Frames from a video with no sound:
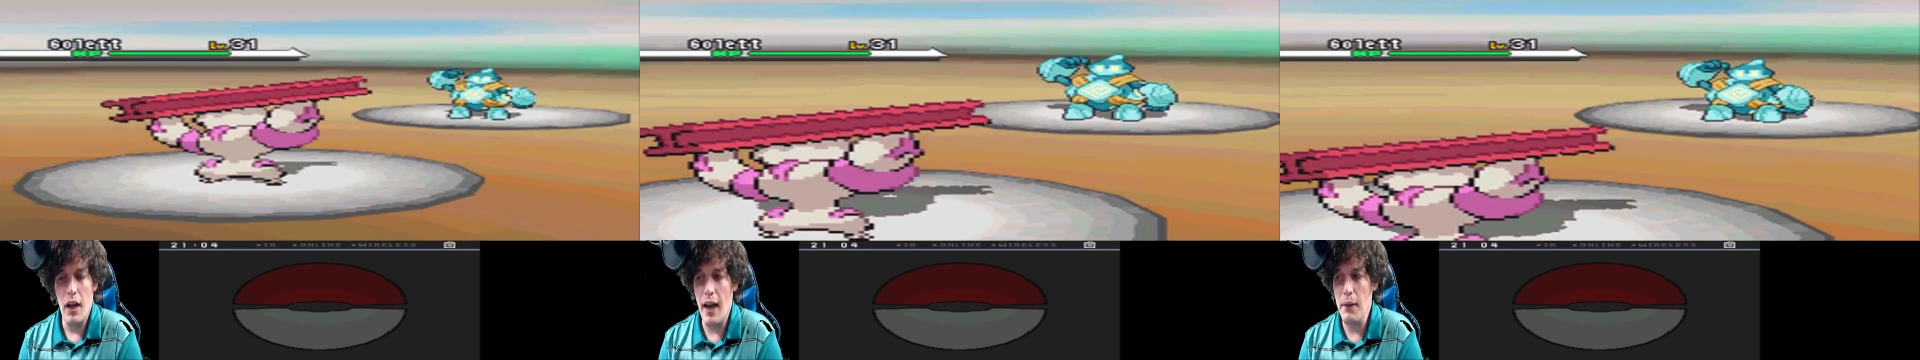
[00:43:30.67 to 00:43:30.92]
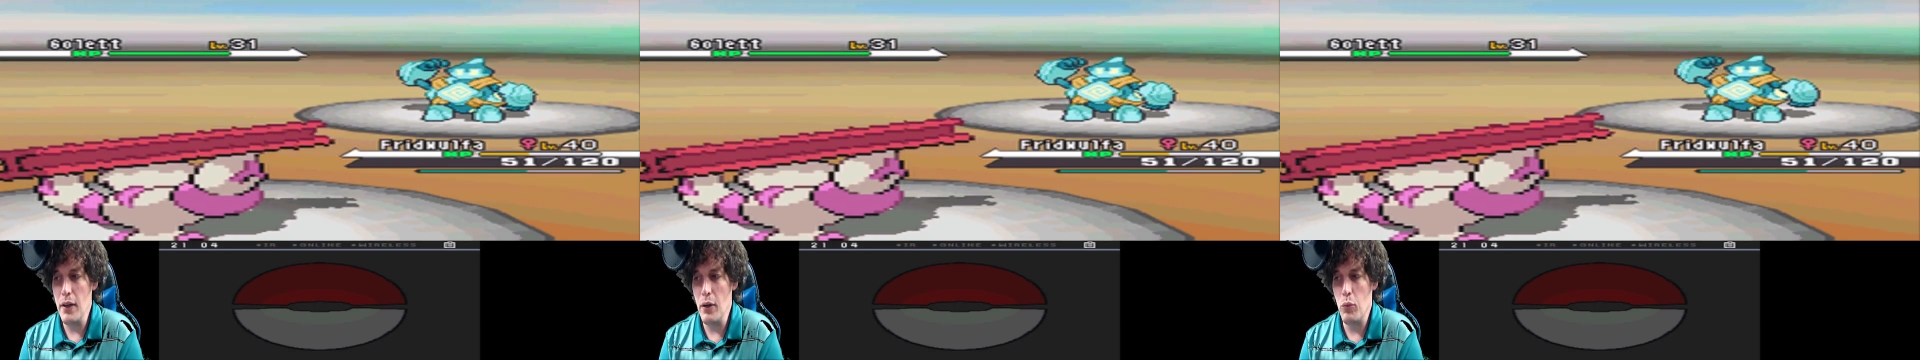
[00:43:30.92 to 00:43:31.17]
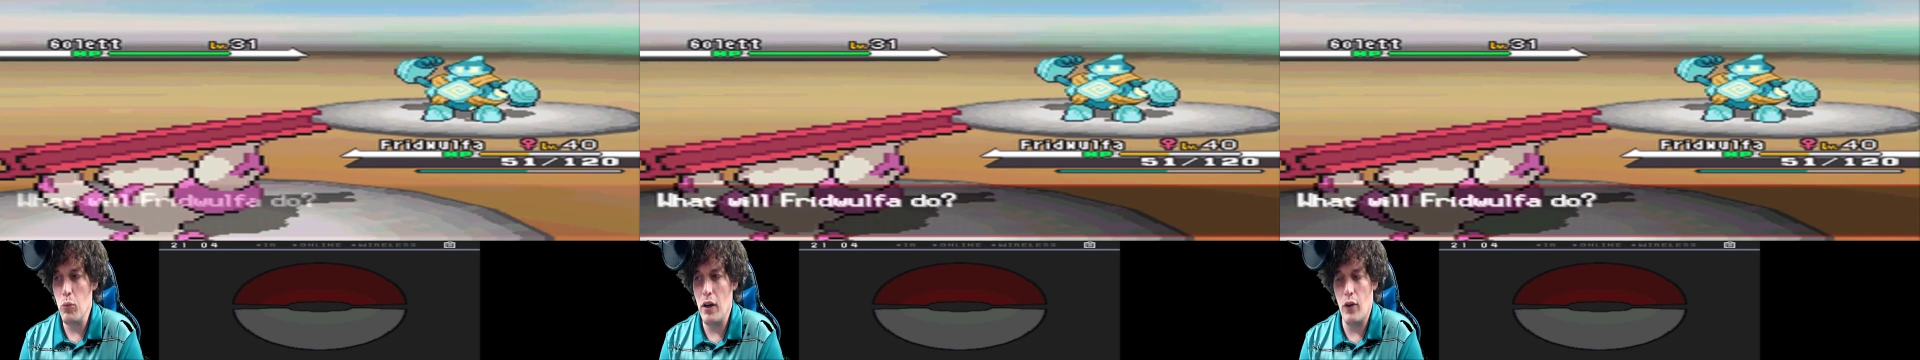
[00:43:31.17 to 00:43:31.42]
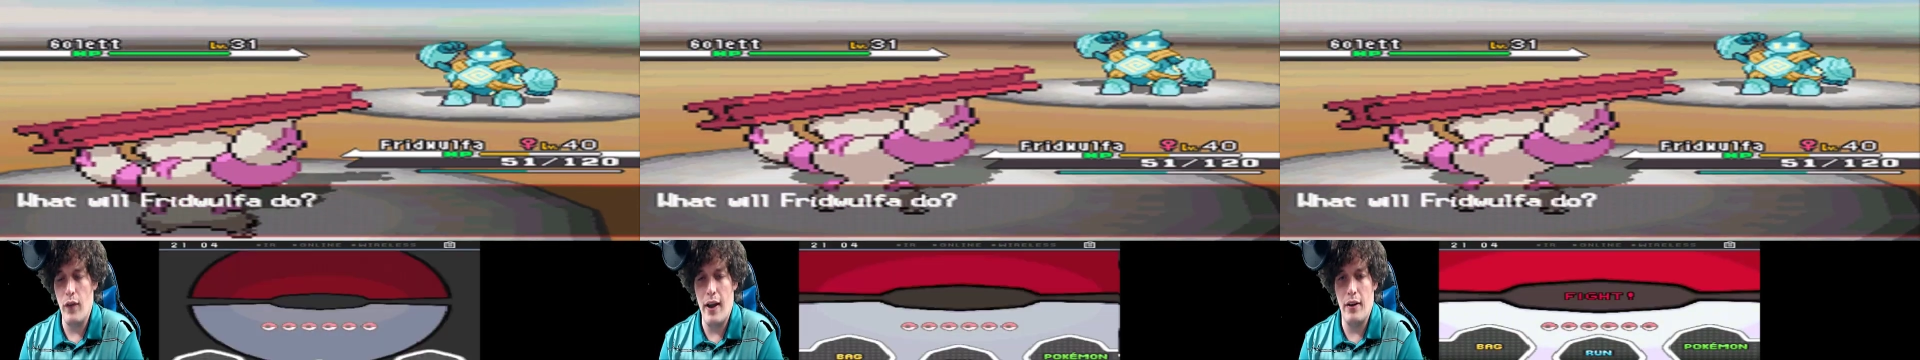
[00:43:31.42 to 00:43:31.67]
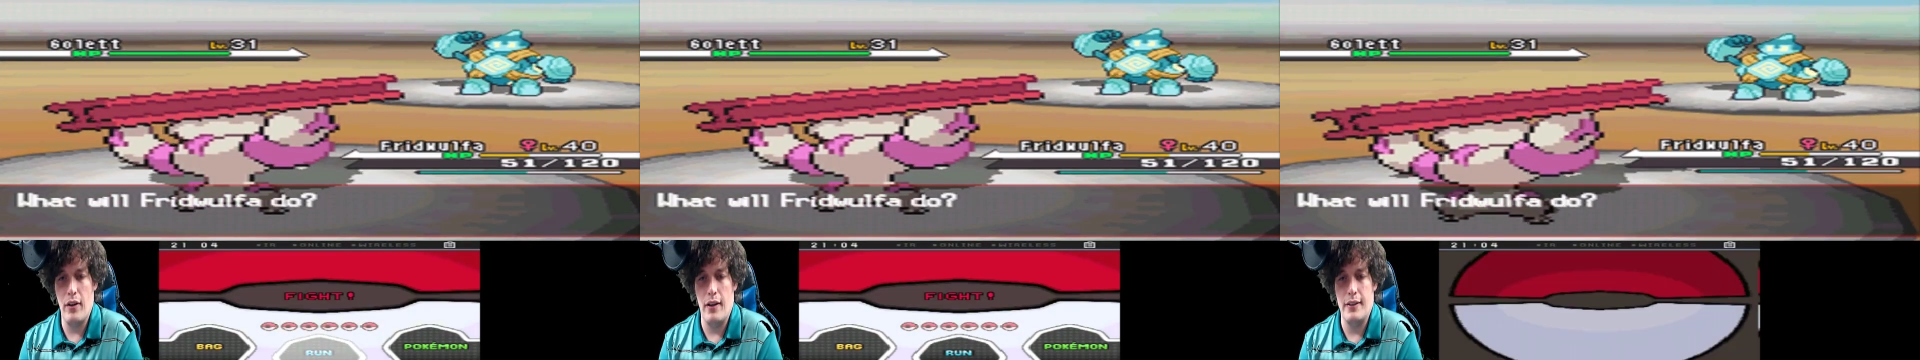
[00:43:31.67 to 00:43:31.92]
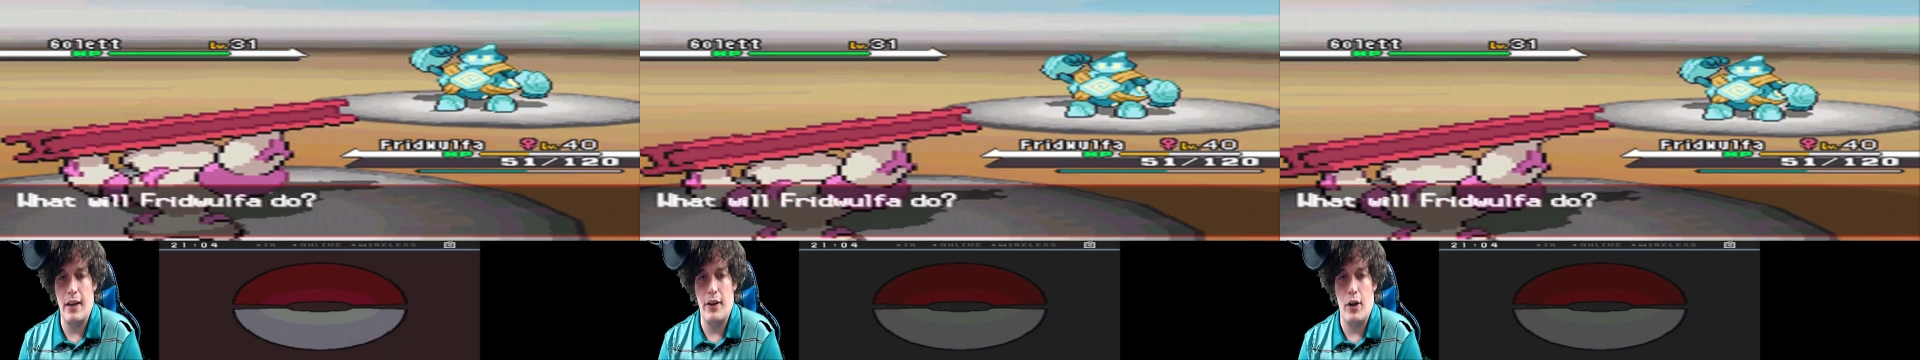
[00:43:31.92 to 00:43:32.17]
I want to run around
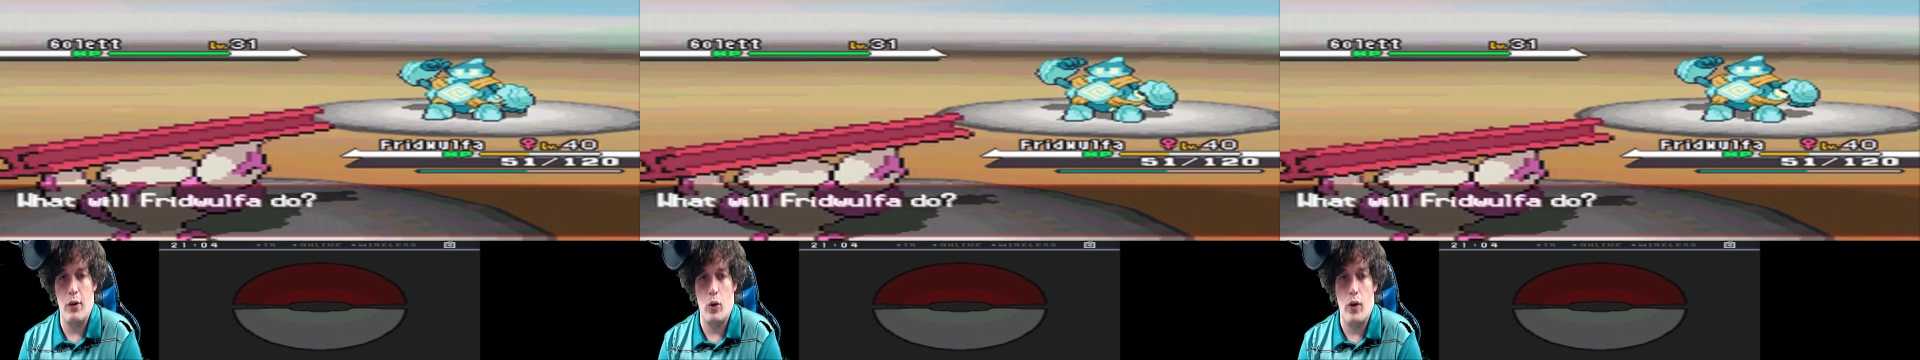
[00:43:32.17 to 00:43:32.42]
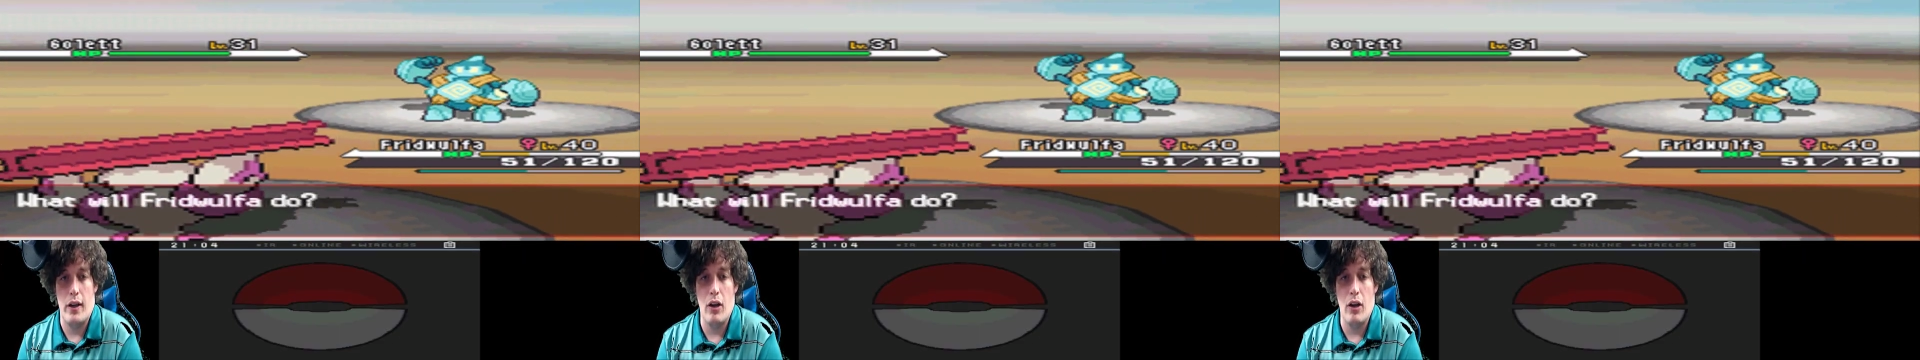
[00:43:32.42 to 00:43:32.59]
down here real quick.